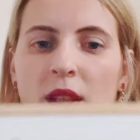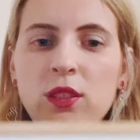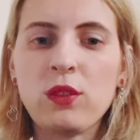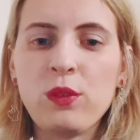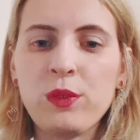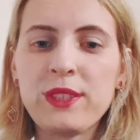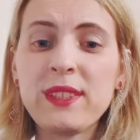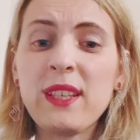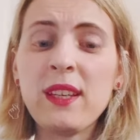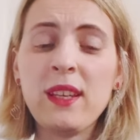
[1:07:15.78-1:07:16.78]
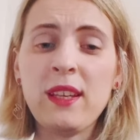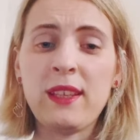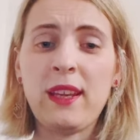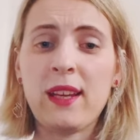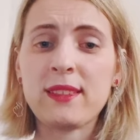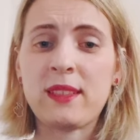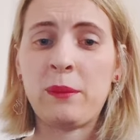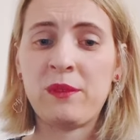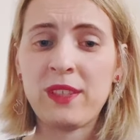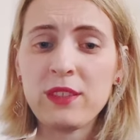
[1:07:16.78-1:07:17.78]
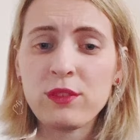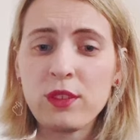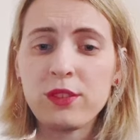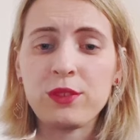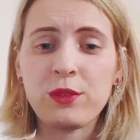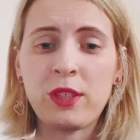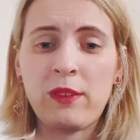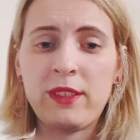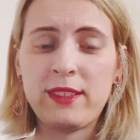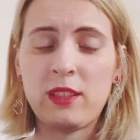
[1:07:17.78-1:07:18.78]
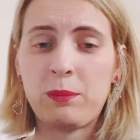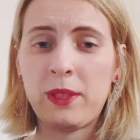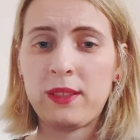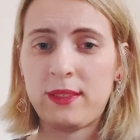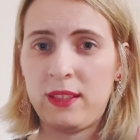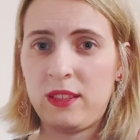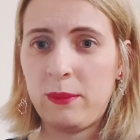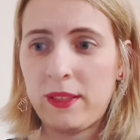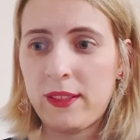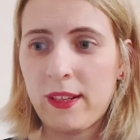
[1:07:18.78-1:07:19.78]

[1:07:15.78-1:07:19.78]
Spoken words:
So you would say ja sam visok 195 cm.